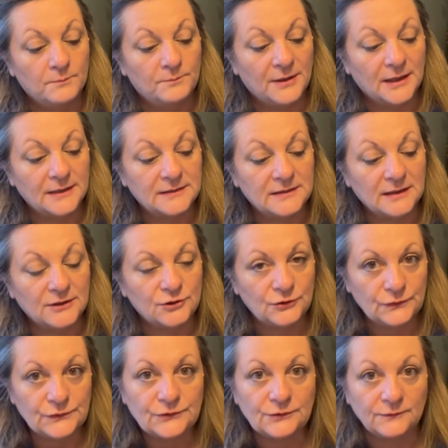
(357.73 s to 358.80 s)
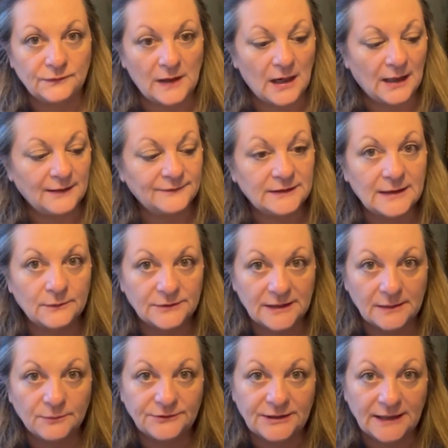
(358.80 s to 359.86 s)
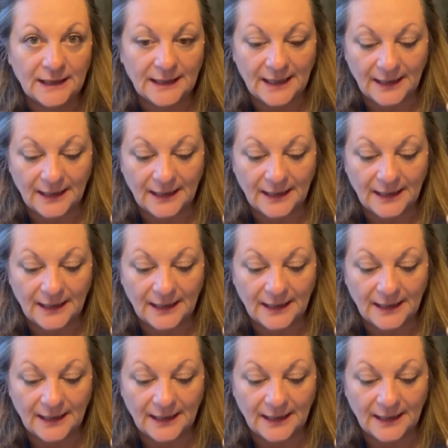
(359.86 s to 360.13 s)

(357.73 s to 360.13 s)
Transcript: But 2 survived, and I was able to get